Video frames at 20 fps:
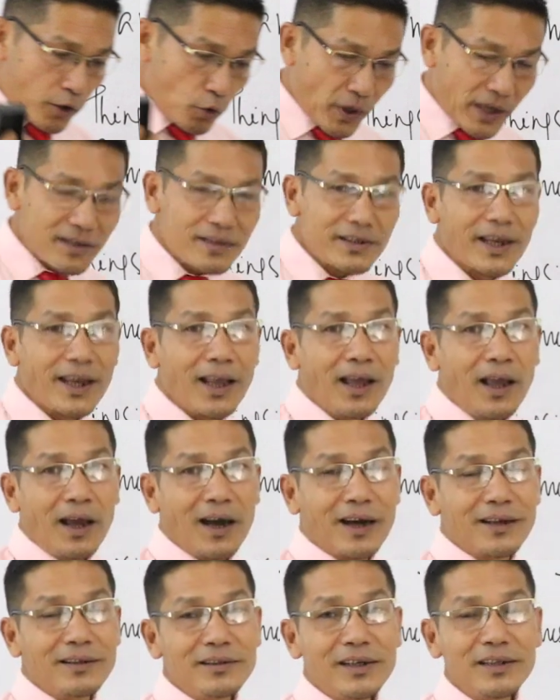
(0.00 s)
can say
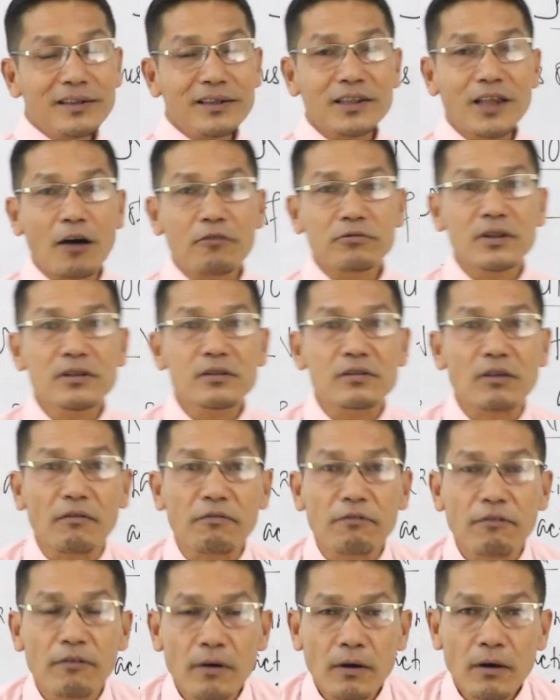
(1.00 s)
hundreds and thousands
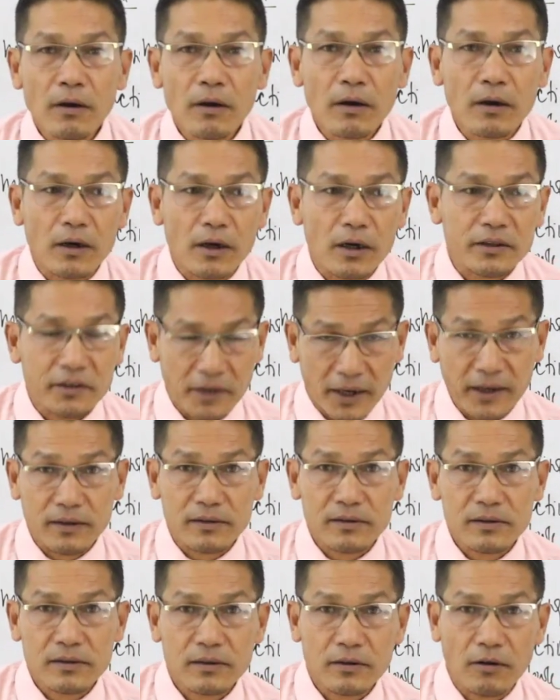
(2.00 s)
of
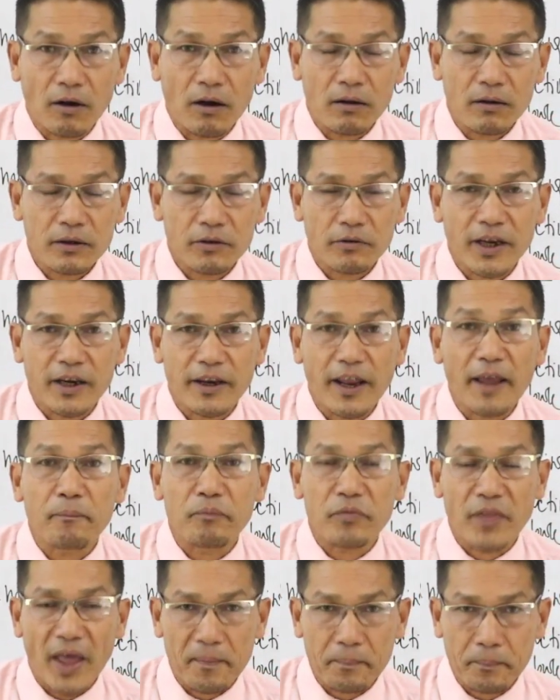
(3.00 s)
things. You can
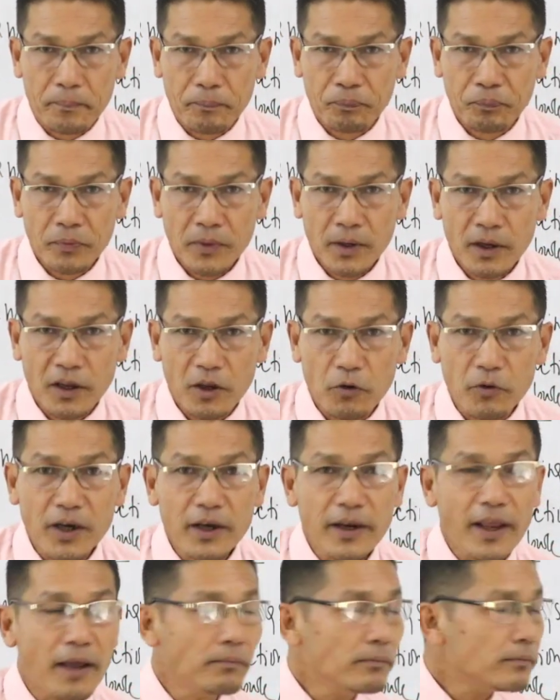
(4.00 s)
name them. You
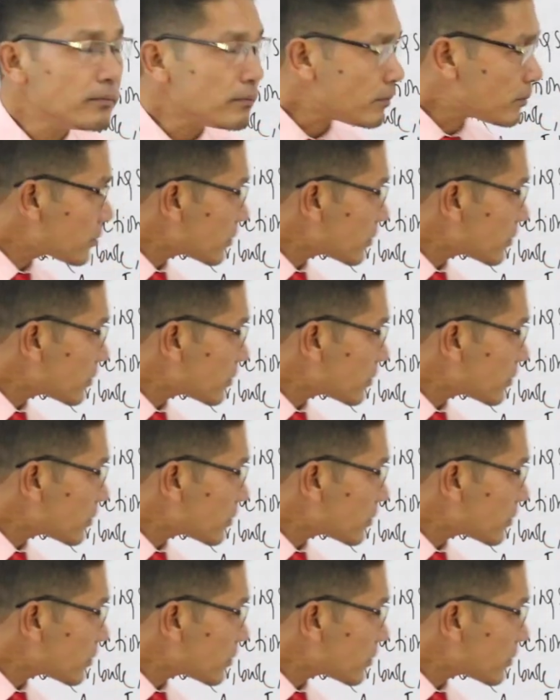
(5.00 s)
can name